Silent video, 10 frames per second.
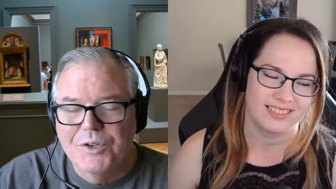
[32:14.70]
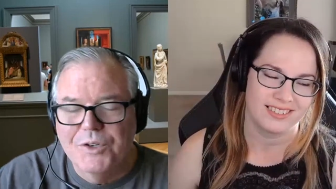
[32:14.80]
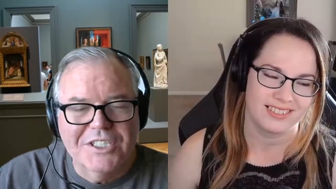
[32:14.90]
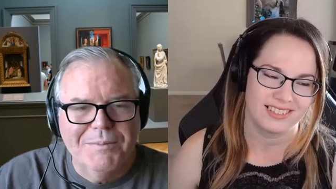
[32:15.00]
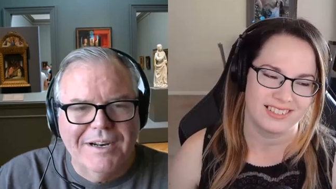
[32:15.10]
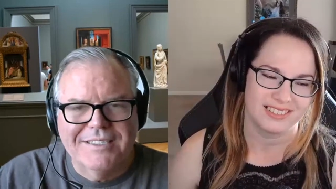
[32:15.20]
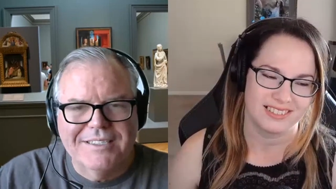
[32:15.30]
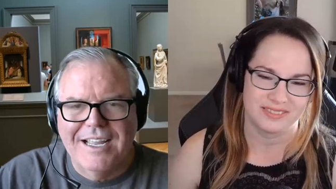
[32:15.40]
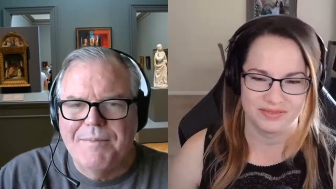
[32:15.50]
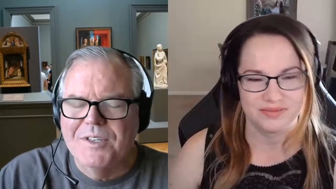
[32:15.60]
Speaker 1: Uh, we're just
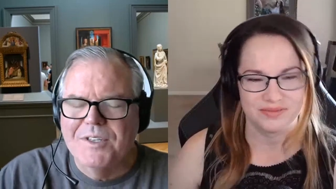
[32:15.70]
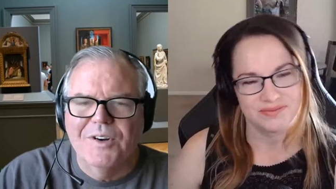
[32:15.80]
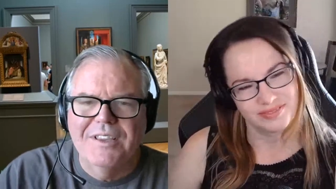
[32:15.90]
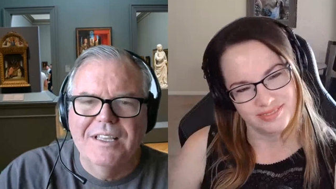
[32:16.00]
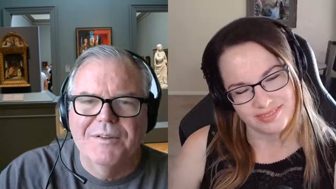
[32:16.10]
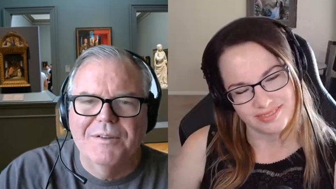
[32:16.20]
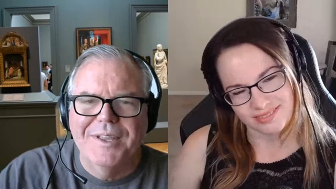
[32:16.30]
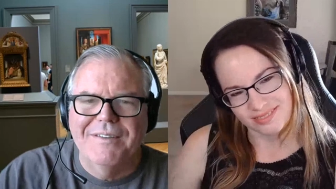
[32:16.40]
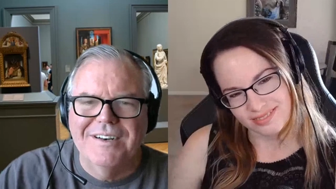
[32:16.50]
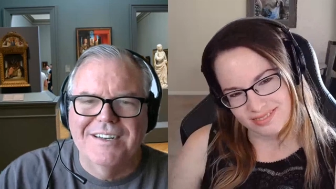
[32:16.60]
about at time. Is there anything
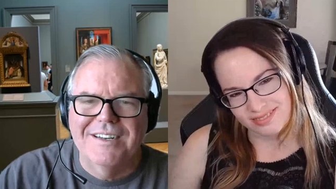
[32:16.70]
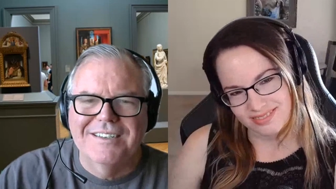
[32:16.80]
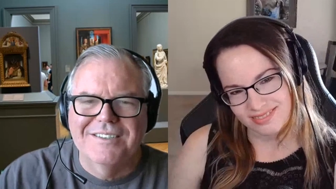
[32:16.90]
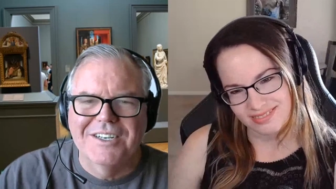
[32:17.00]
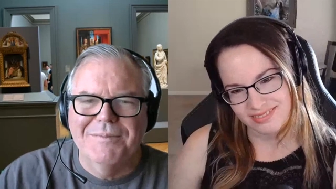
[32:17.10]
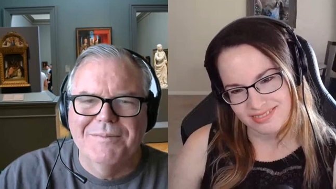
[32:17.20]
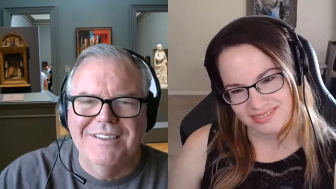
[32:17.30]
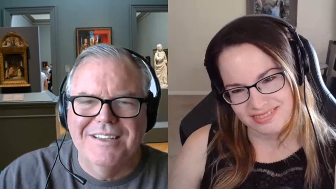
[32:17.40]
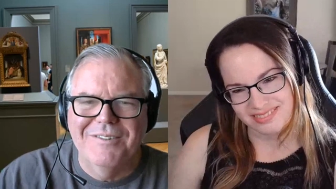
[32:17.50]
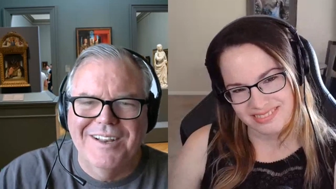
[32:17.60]
that we haven't
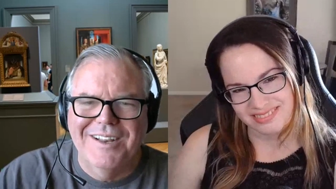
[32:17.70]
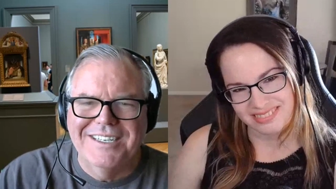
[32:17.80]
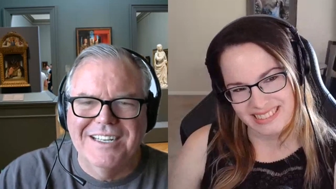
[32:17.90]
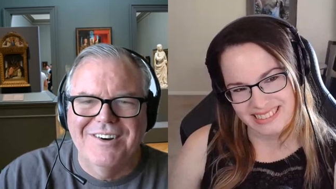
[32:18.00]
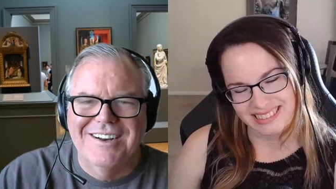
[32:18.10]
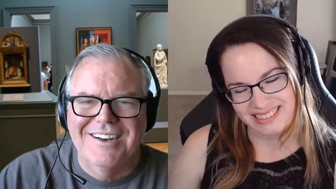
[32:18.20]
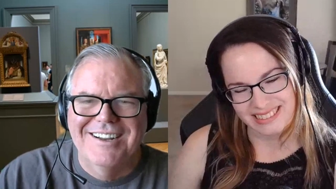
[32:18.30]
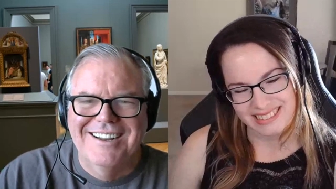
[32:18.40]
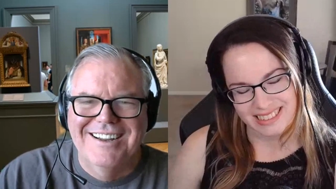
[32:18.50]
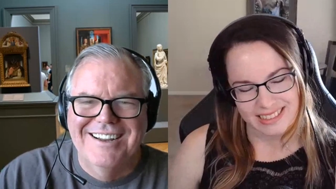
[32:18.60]
talked about that you would like to cover?
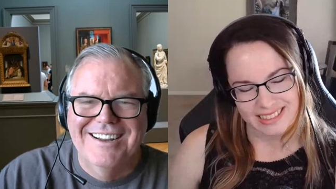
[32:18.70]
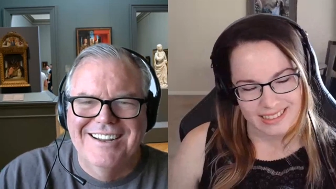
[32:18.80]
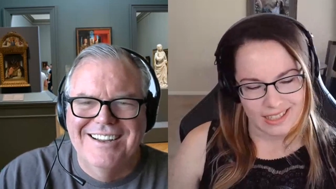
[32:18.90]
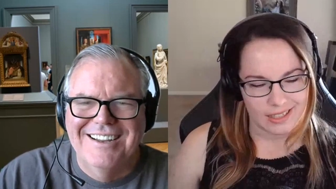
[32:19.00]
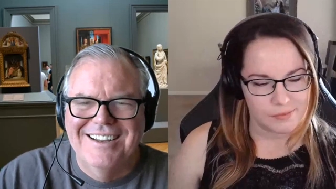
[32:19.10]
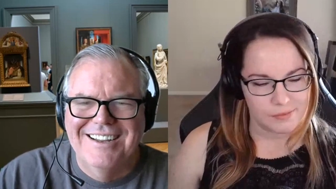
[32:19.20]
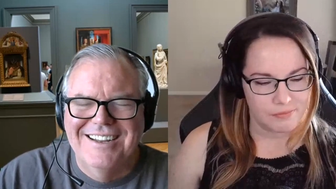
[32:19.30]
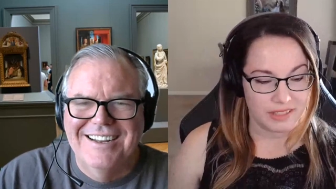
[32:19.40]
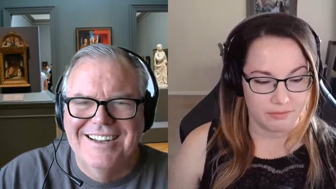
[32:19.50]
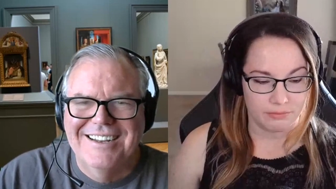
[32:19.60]

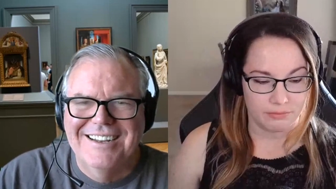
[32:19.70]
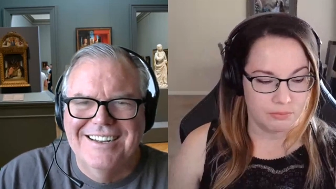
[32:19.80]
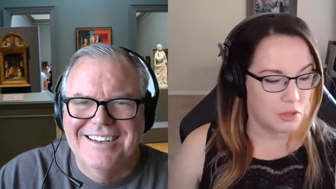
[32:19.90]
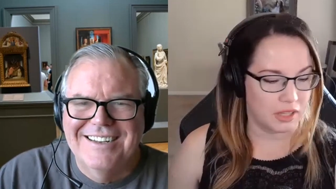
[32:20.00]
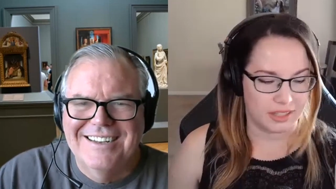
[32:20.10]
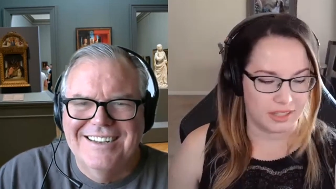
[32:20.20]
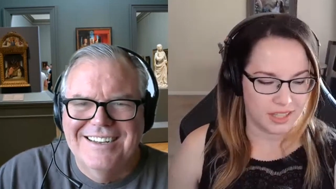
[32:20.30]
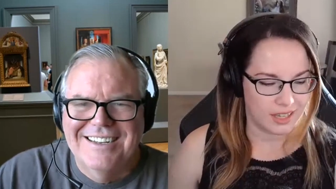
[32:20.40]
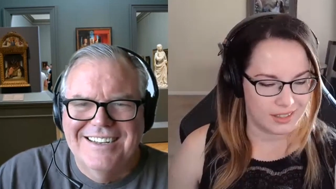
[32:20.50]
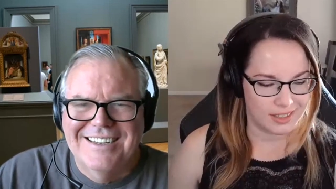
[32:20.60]
Speaker 2: Um. The only
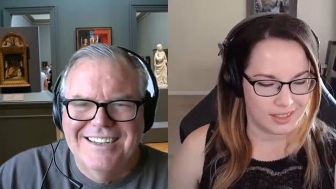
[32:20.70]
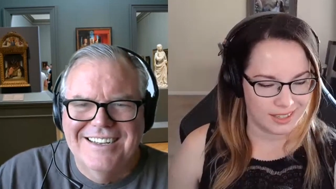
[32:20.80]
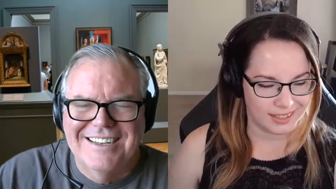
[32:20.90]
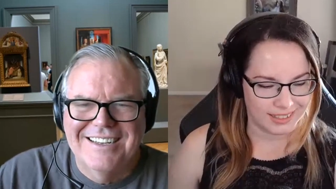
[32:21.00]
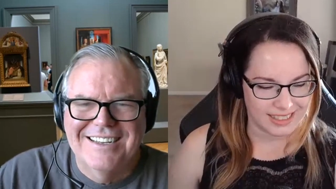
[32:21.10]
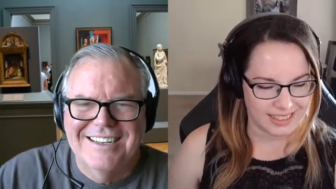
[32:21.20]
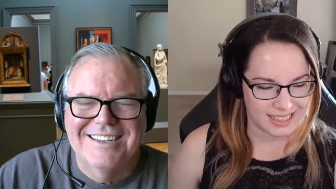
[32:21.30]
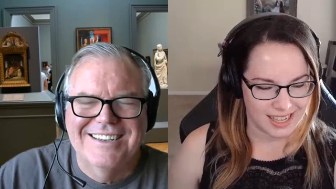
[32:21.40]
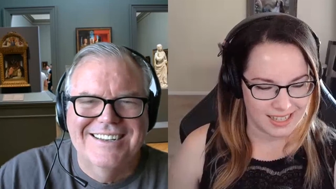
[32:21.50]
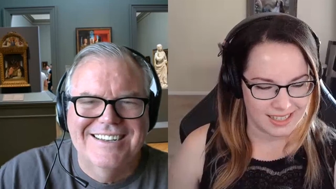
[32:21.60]
thing I think I'd like
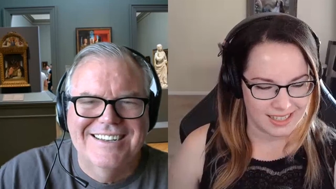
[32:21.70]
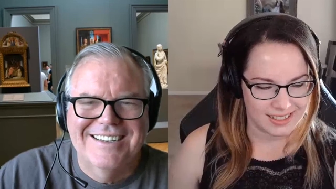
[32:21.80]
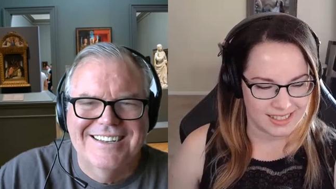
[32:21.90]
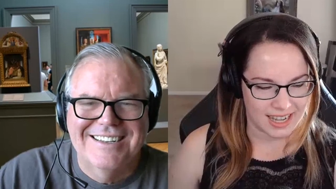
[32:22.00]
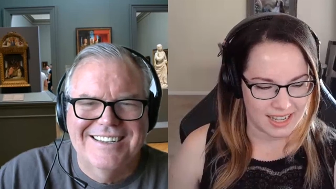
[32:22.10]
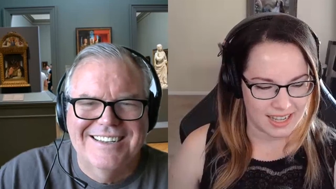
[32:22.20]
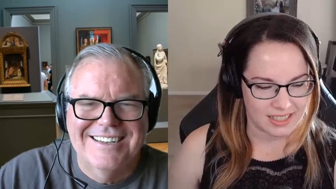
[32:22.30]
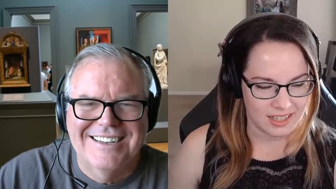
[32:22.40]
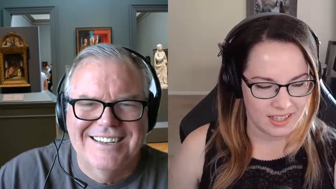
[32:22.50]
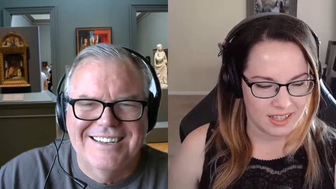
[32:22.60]
to say is
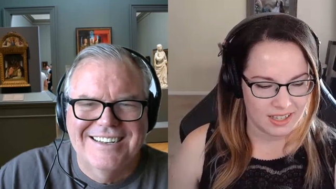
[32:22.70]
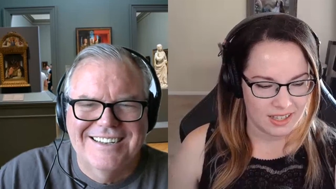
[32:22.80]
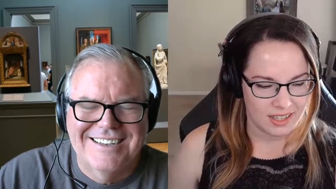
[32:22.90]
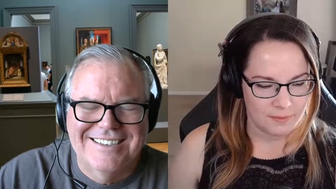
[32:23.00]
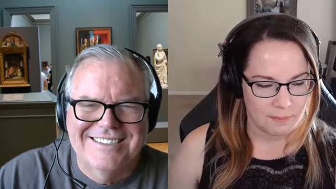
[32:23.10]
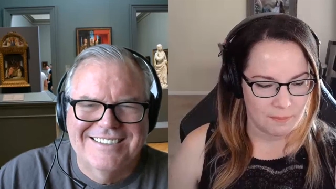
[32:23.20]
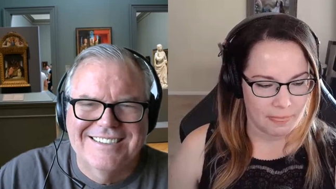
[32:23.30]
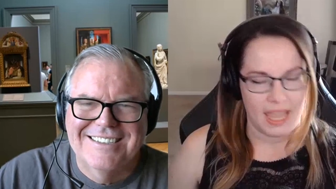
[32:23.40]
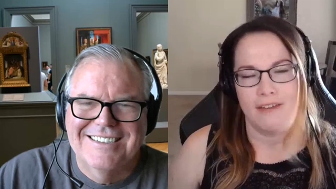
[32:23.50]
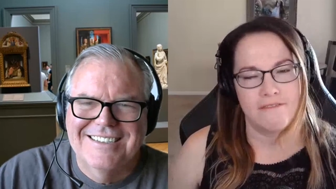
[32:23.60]
that
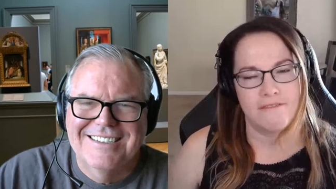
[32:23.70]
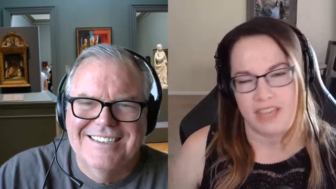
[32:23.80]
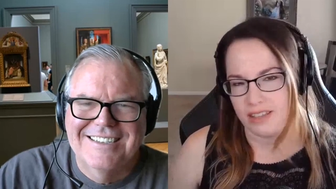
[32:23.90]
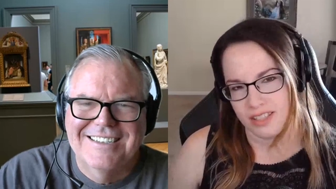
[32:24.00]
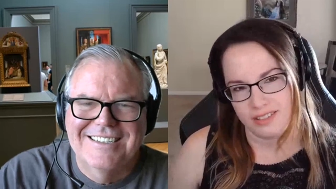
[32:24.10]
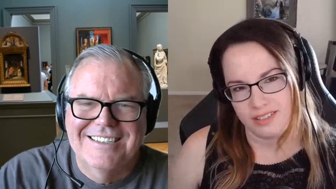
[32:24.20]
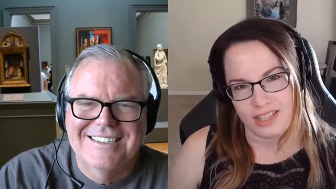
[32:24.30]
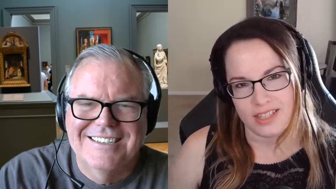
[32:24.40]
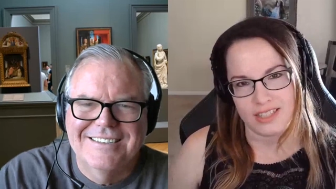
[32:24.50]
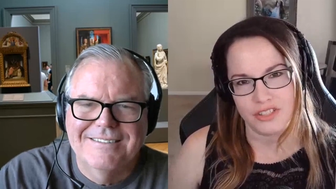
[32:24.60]
have faith
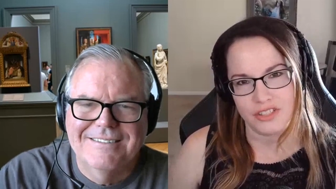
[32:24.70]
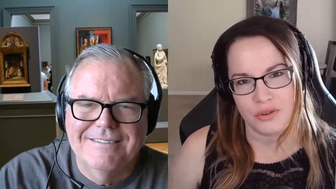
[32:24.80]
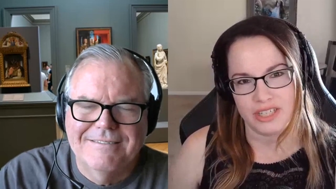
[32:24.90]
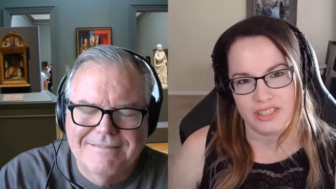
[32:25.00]
that this is